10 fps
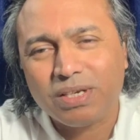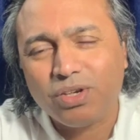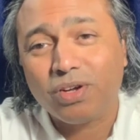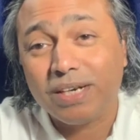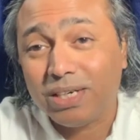
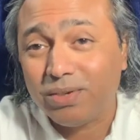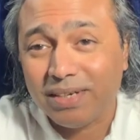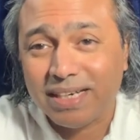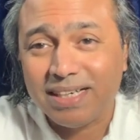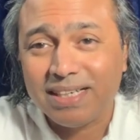you're into
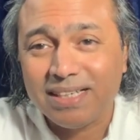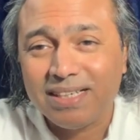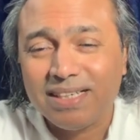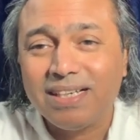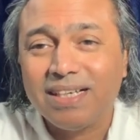it
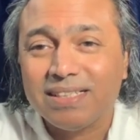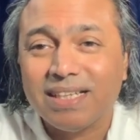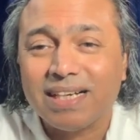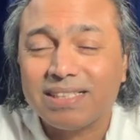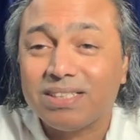
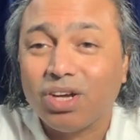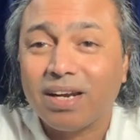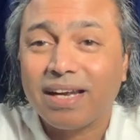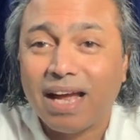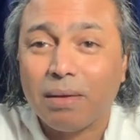that's your
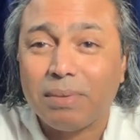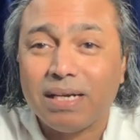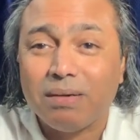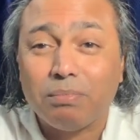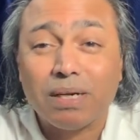habit
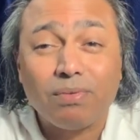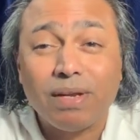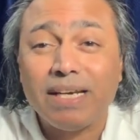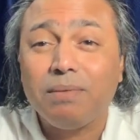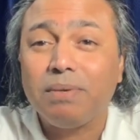but
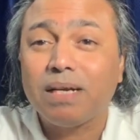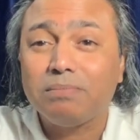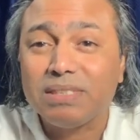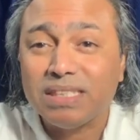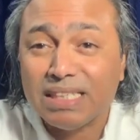when it
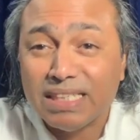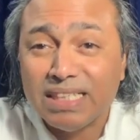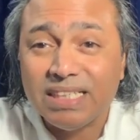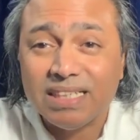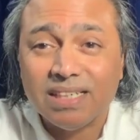becomes
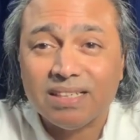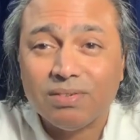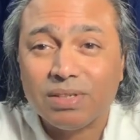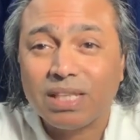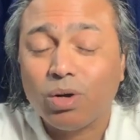need
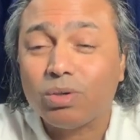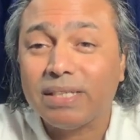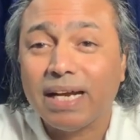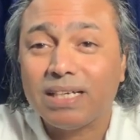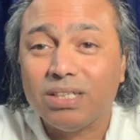without
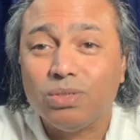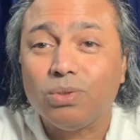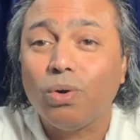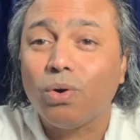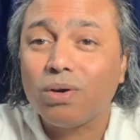that you
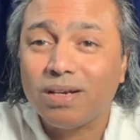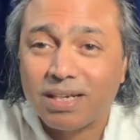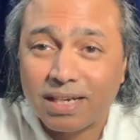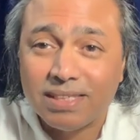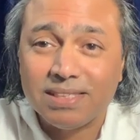go
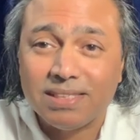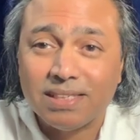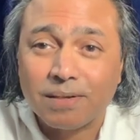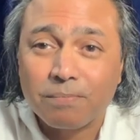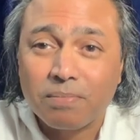crazy
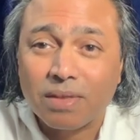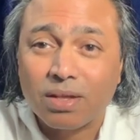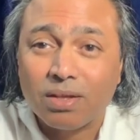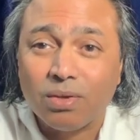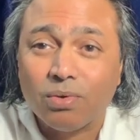
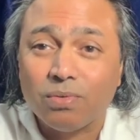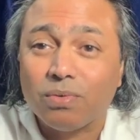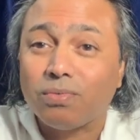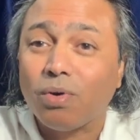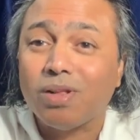you
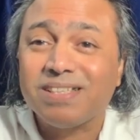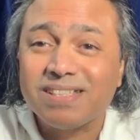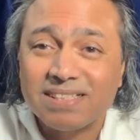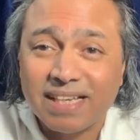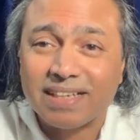fall
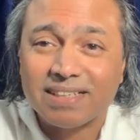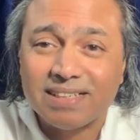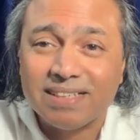sick